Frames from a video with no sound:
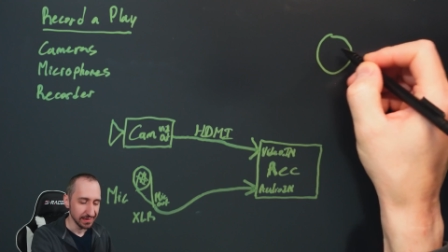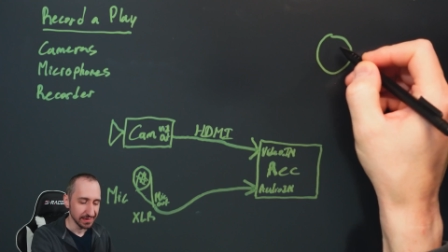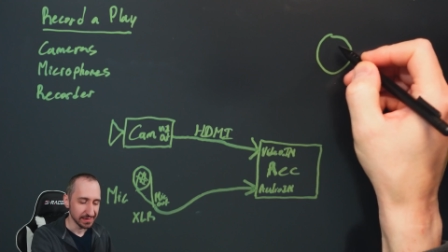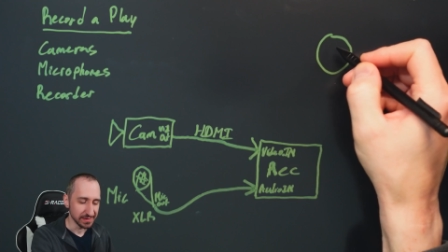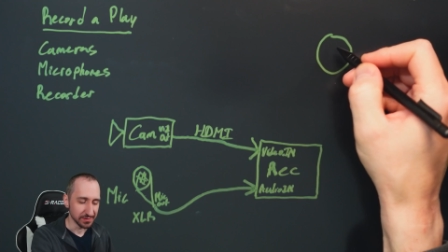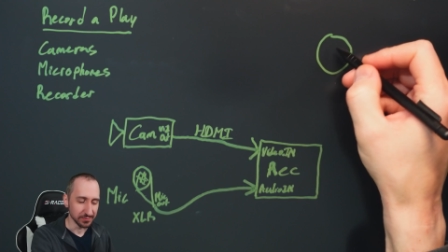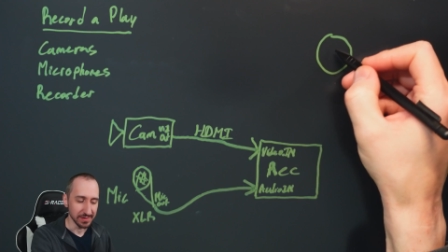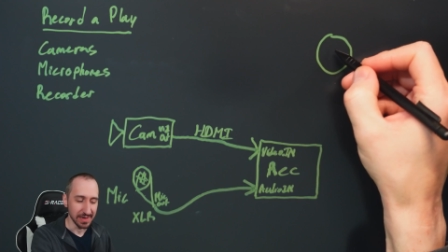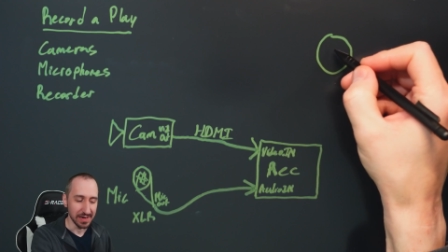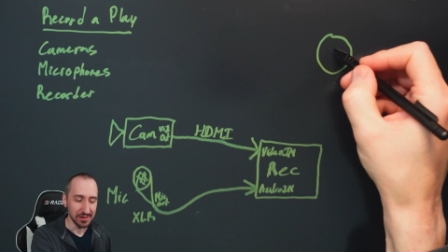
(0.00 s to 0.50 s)

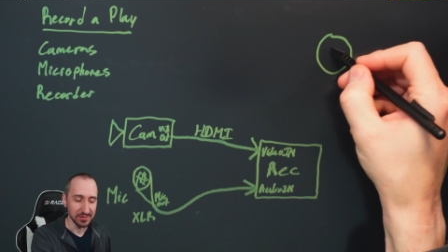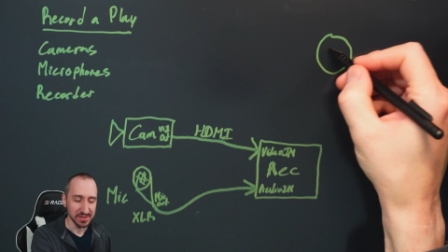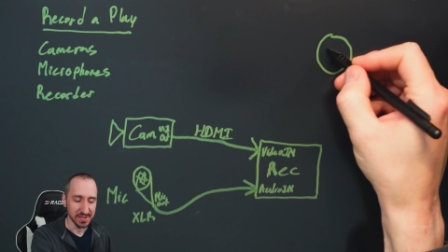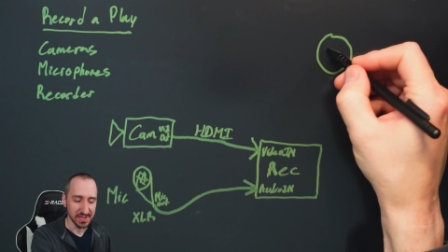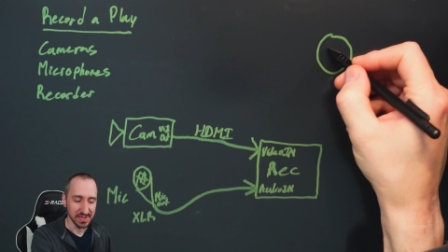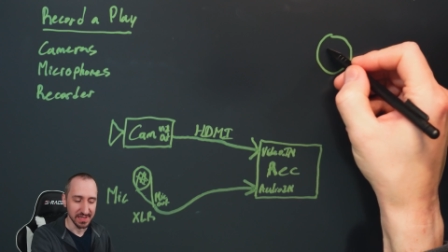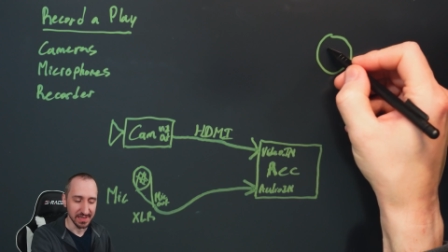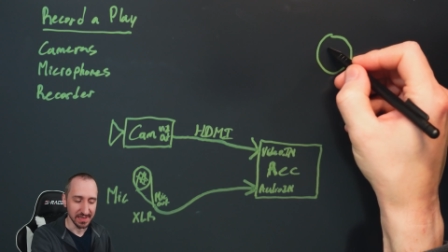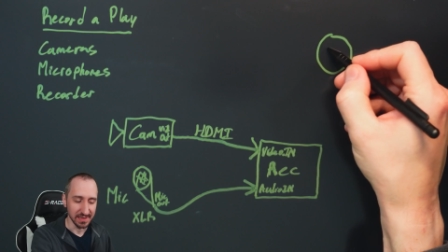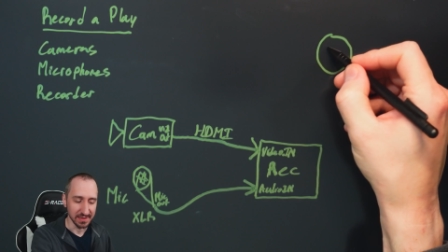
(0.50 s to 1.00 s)
it's a round
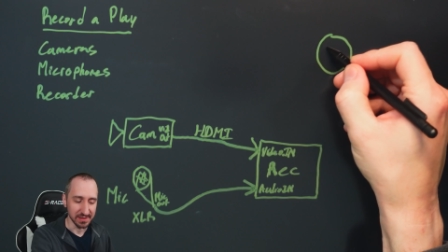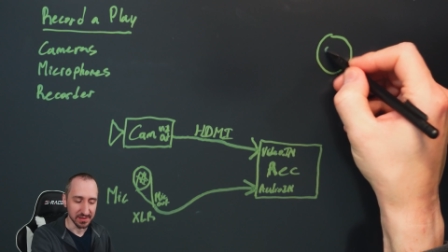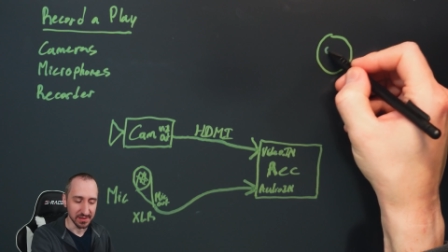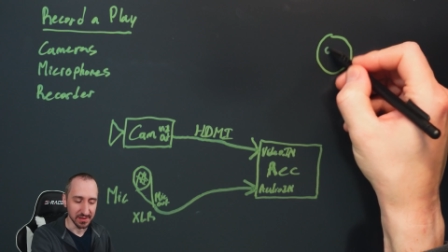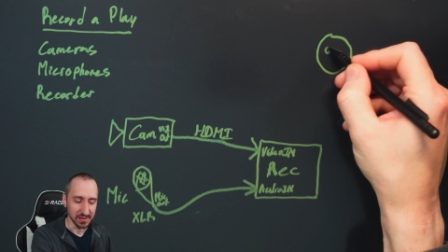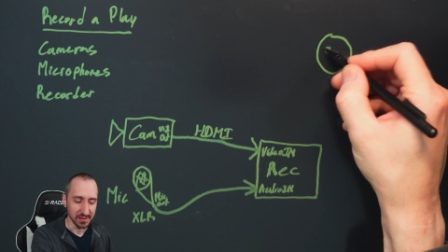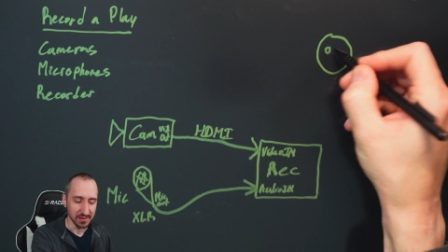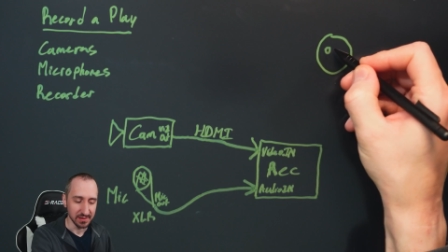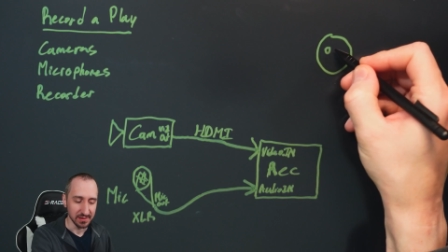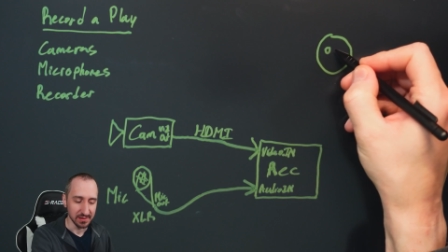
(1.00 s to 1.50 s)

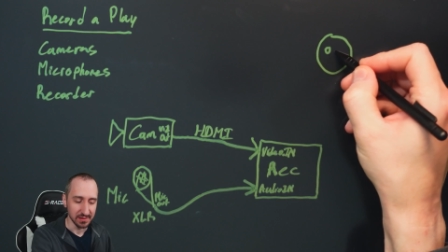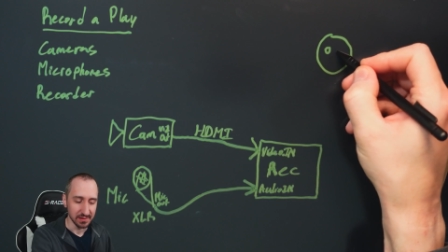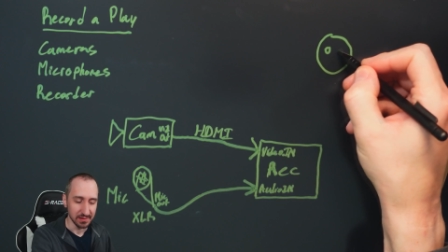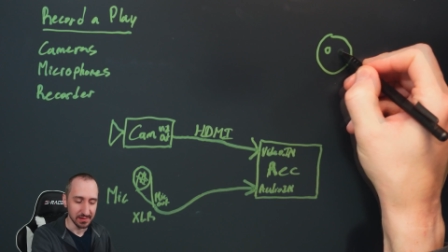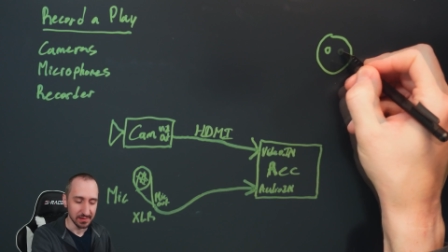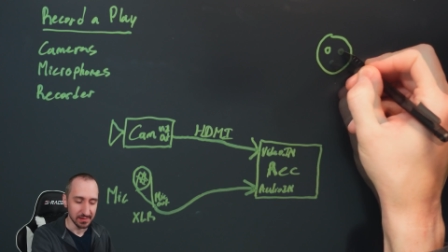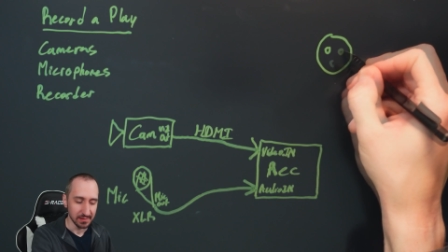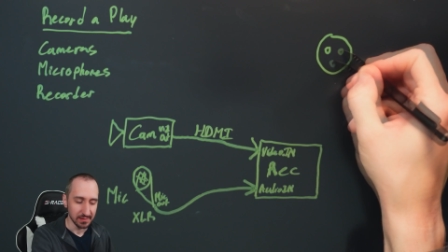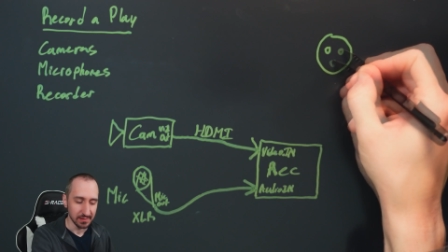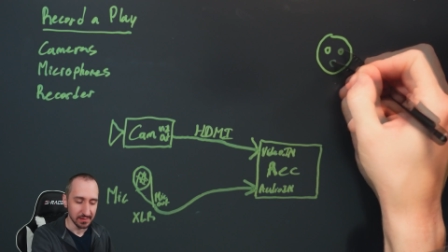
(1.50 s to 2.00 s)
connector
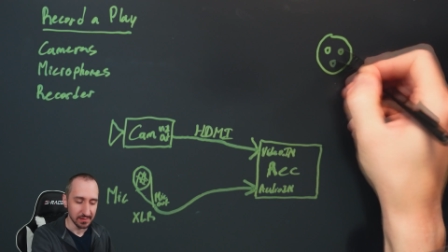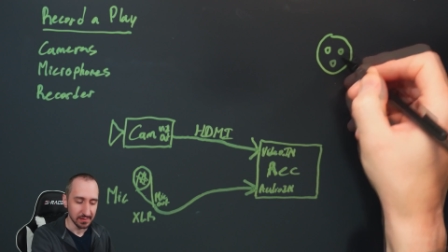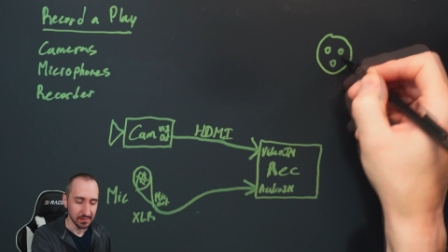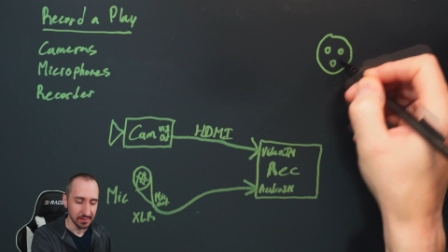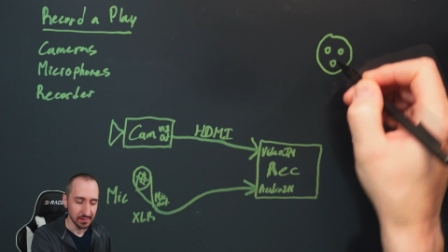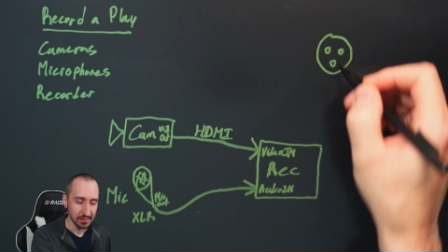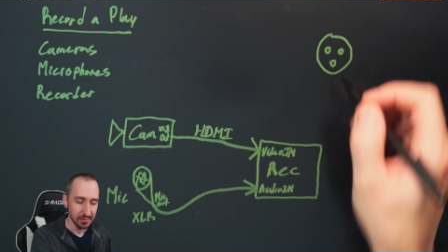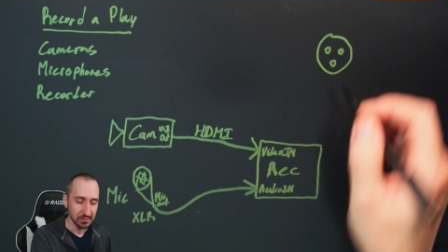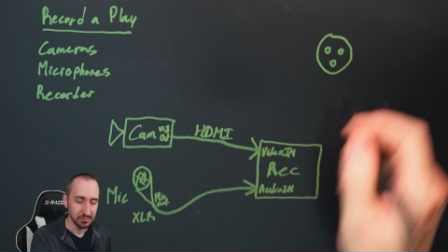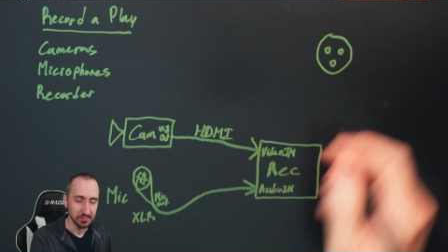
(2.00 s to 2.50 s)

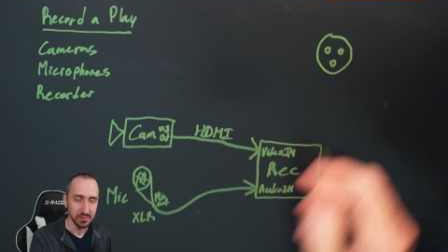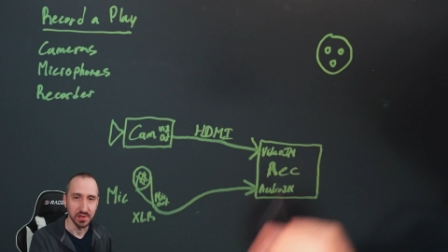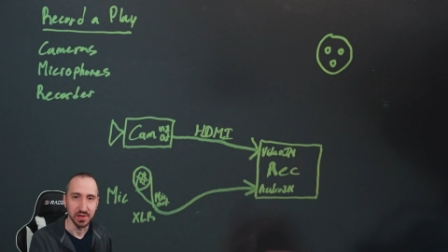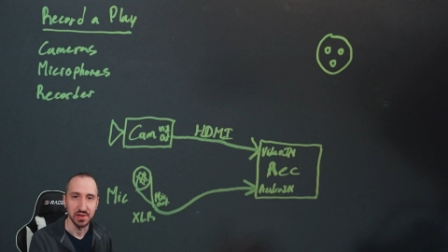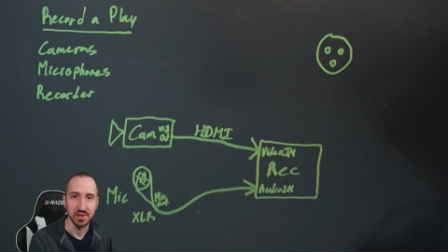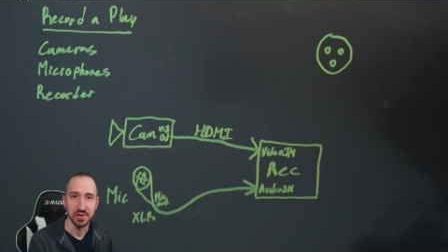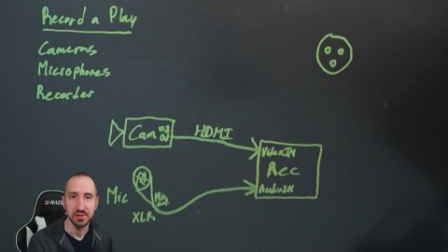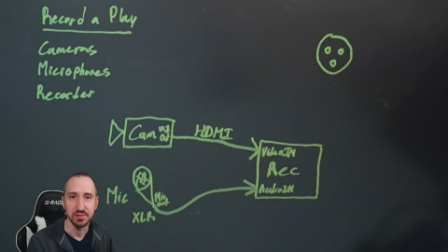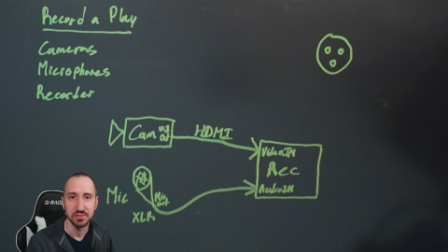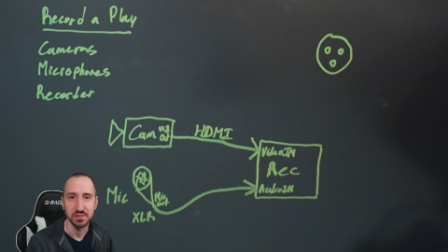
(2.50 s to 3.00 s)

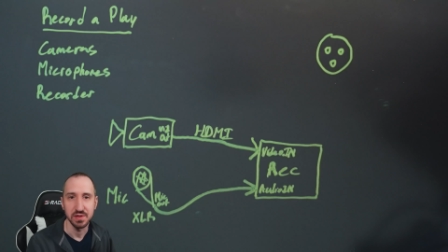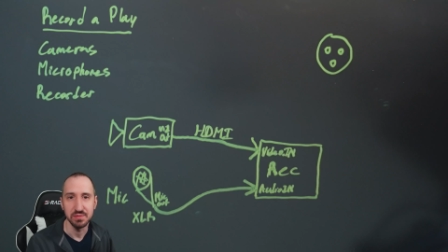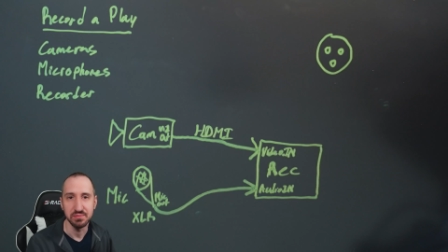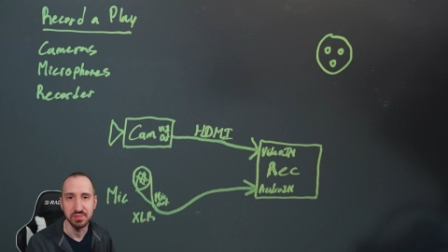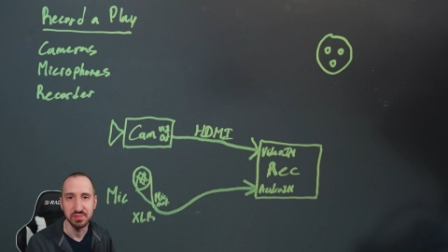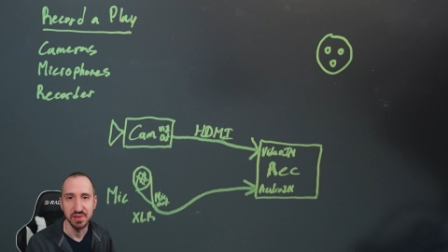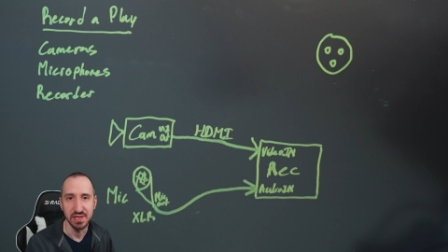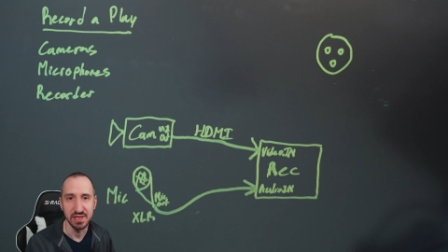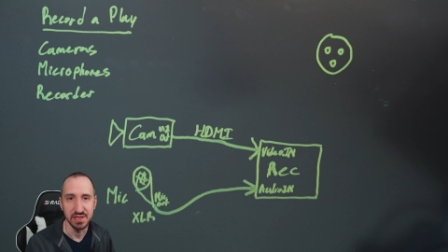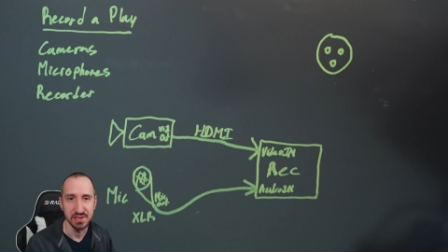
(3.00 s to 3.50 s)
with three
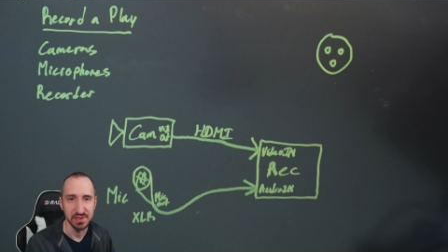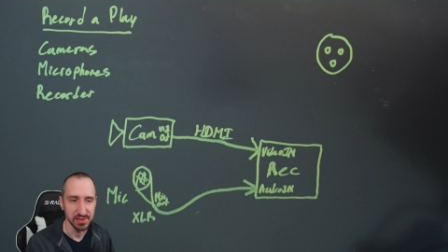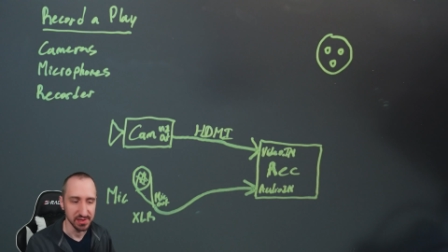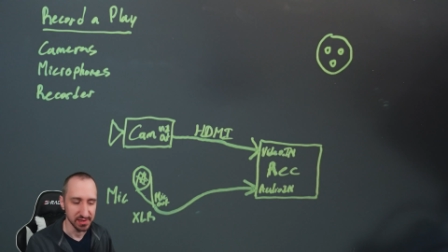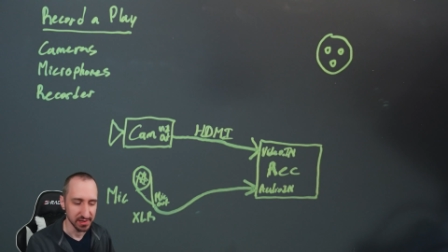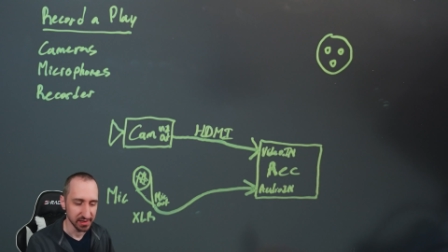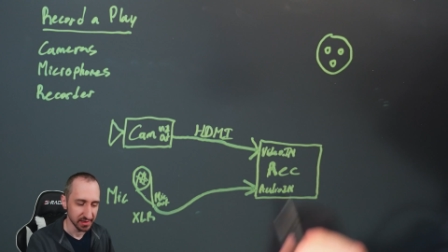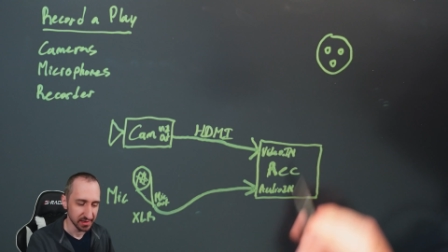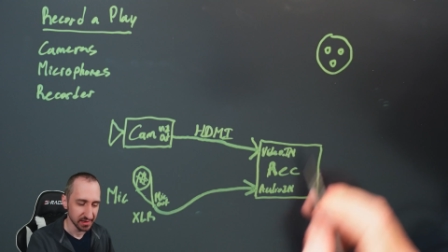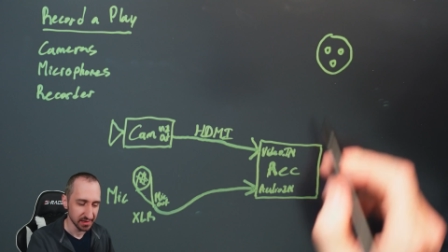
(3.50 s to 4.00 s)
pins.